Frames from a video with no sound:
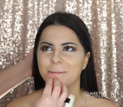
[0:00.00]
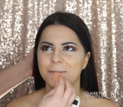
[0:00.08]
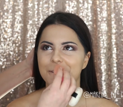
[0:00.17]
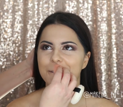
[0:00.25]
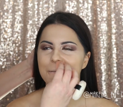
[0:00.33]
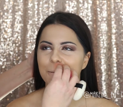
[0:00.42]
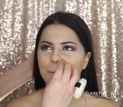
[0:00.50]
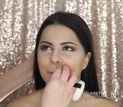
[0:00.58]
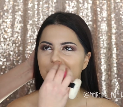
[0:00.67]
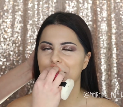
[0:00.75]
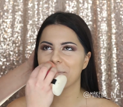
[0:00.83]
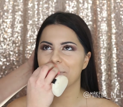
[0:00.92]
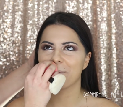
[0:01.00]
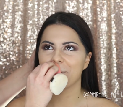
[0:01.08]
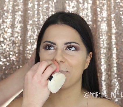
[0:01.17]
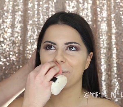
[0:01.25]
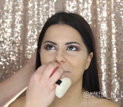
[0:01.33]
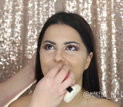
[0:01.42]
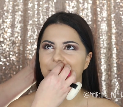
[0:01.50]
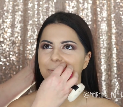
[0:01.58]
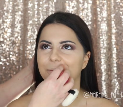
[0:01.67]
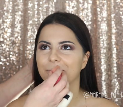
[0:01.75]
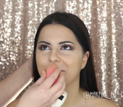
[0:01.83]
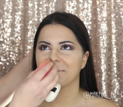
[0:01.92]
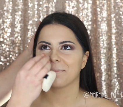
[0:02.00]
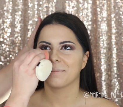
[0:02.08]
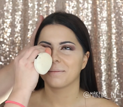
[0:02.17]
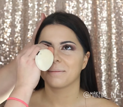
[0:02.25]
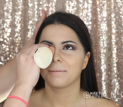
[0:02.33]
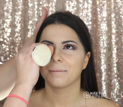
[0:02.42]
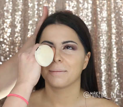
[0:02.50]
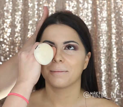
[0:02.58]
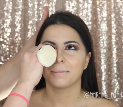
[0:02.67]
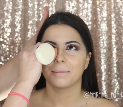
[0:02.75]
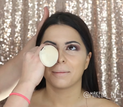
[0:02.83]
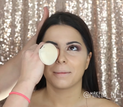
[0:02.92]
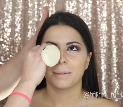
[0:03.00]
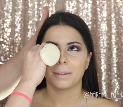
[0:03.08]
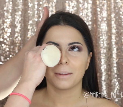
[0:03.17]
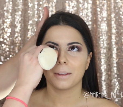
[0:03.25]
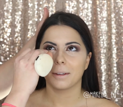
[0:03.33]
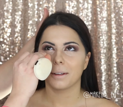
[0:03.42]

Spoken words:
(silence)